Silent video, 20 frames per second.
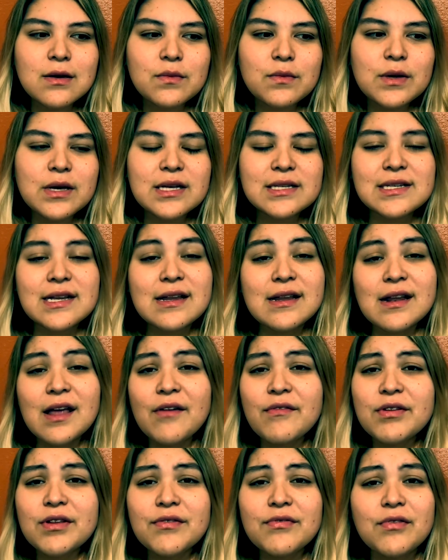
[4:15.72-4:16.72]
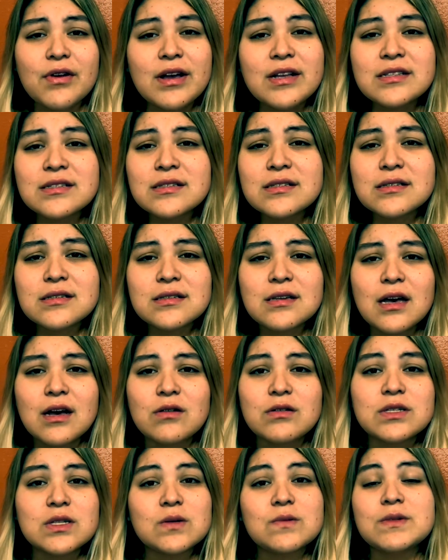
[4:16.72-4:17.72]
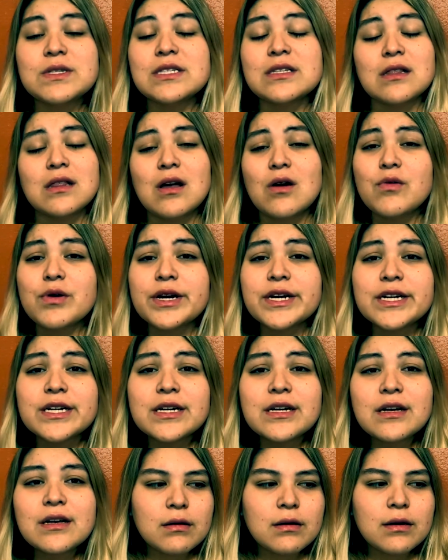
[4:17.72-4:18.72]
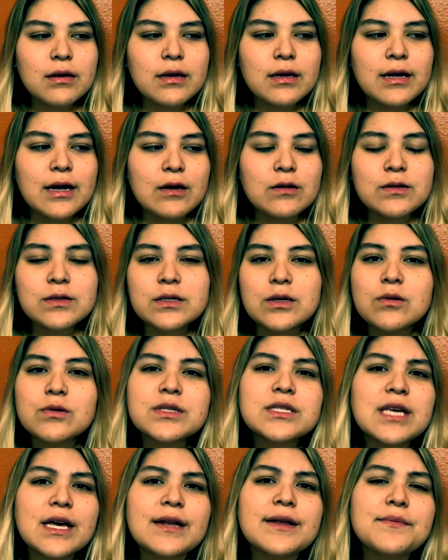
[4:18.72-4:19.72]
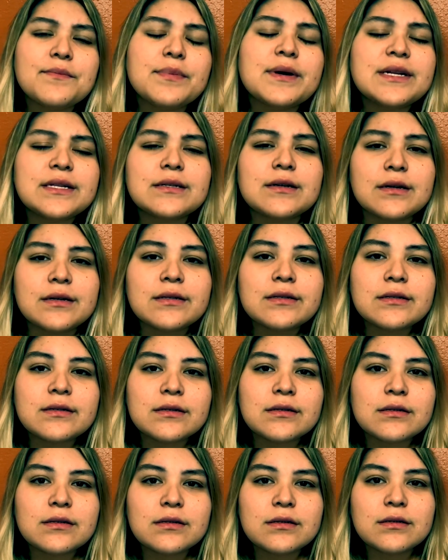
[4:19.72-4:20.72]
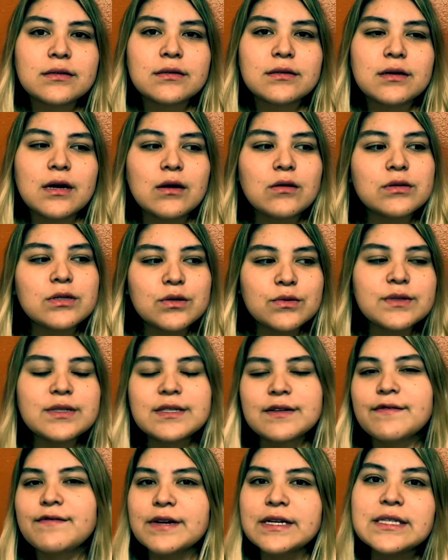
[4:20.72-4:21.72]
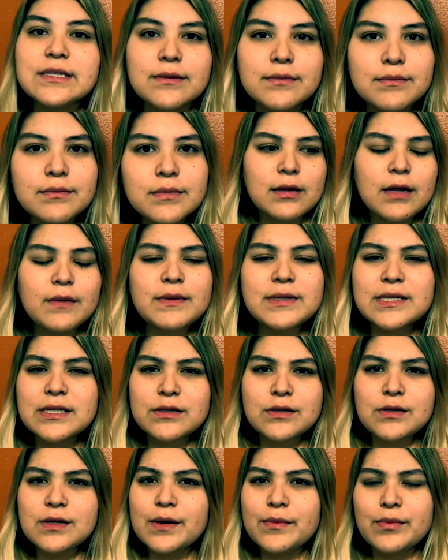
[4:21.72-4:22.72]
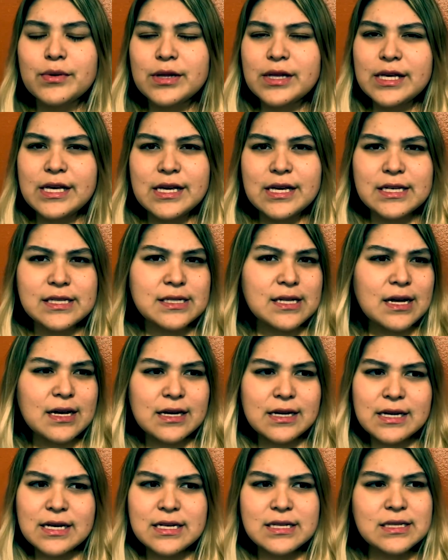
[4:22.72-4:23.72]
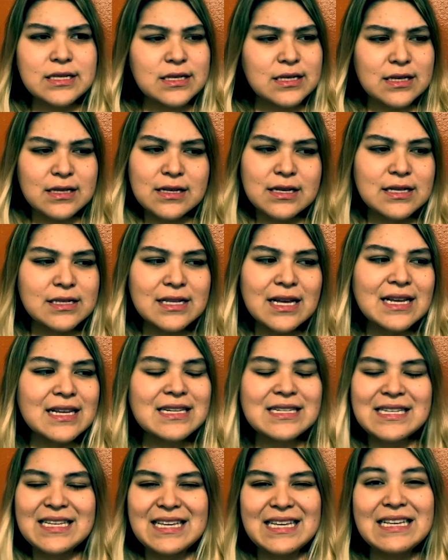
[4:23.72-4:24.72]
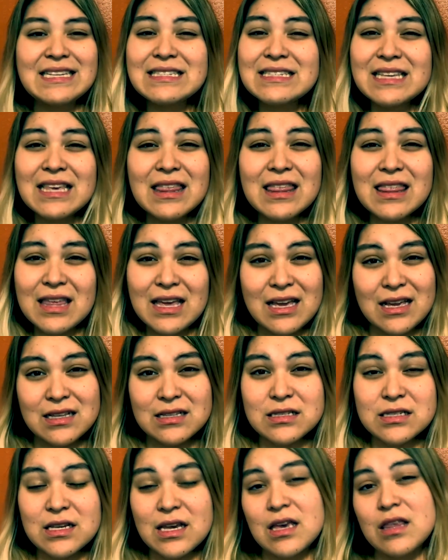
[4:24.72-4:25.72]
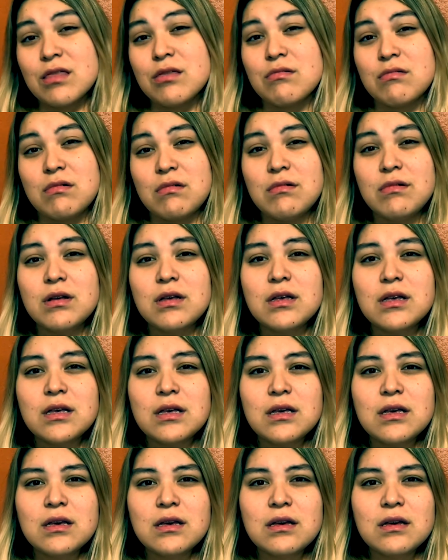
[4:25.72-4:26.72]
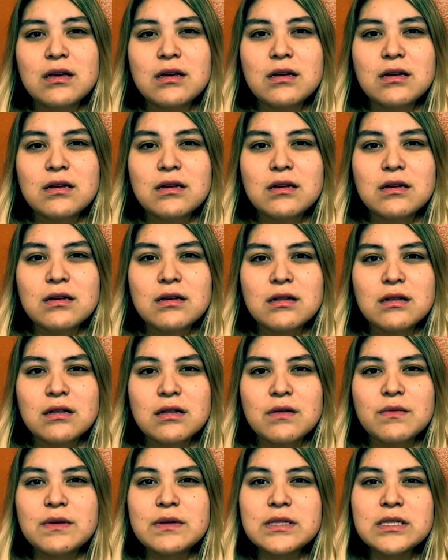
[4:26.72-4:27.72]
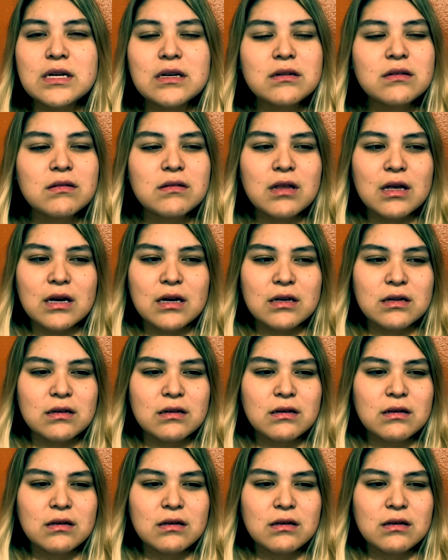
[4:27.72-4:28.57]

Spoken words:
because I didn't have any friends. I was always a loner and I was always getting picked on. I was always a victim. Let me tell you that bullying is not an easy thing to get through. Let me tell you that